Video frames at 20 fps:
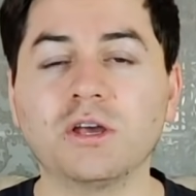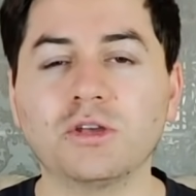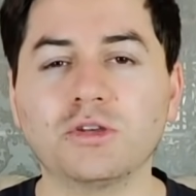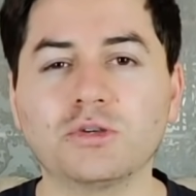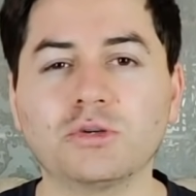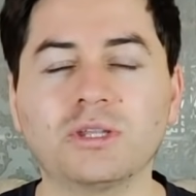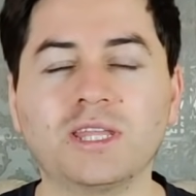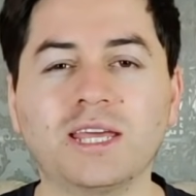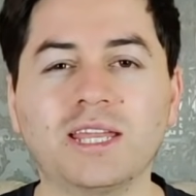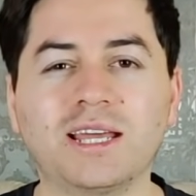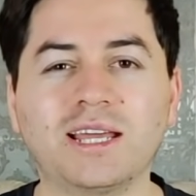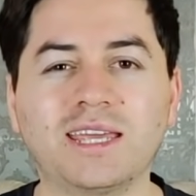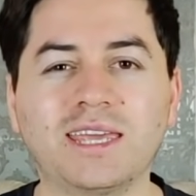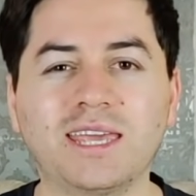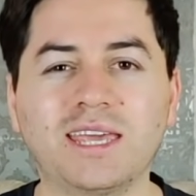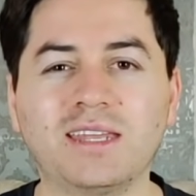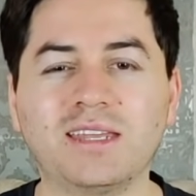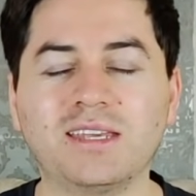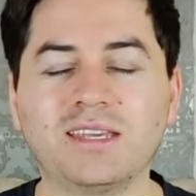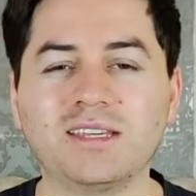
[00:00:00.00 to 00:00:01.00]
So that
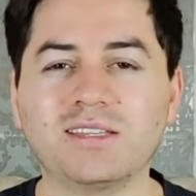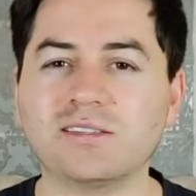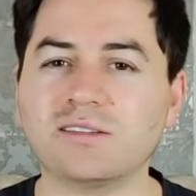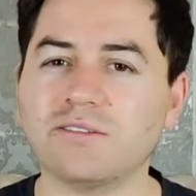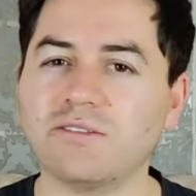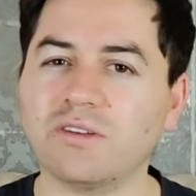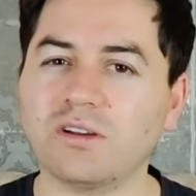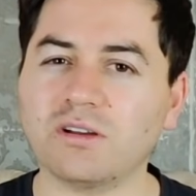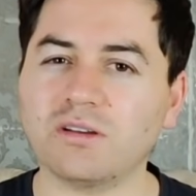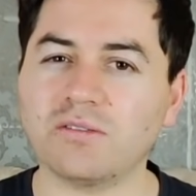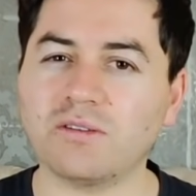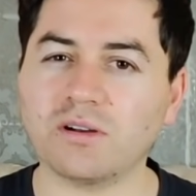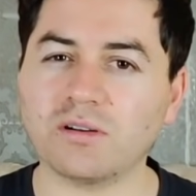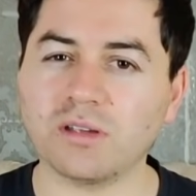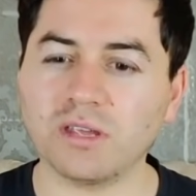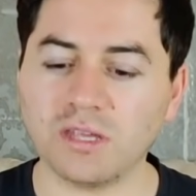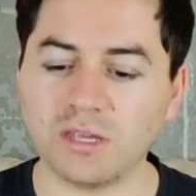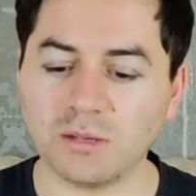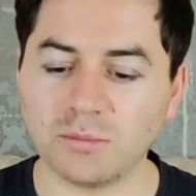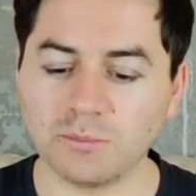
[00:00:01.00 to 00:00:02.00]
again is very,
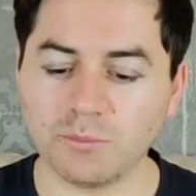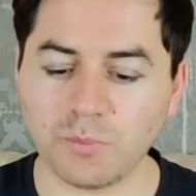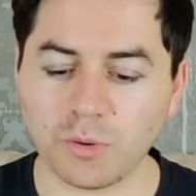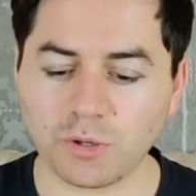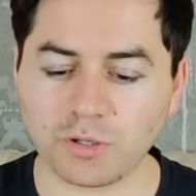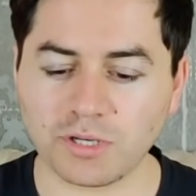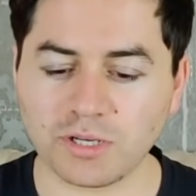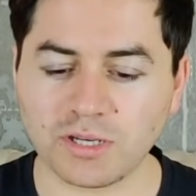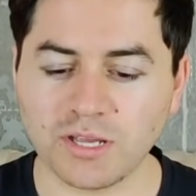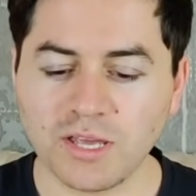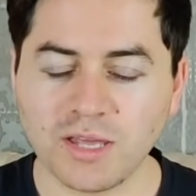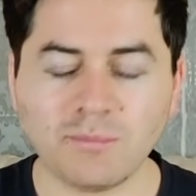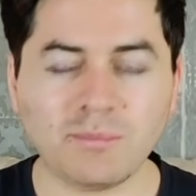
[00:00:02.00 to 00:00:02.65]
very important.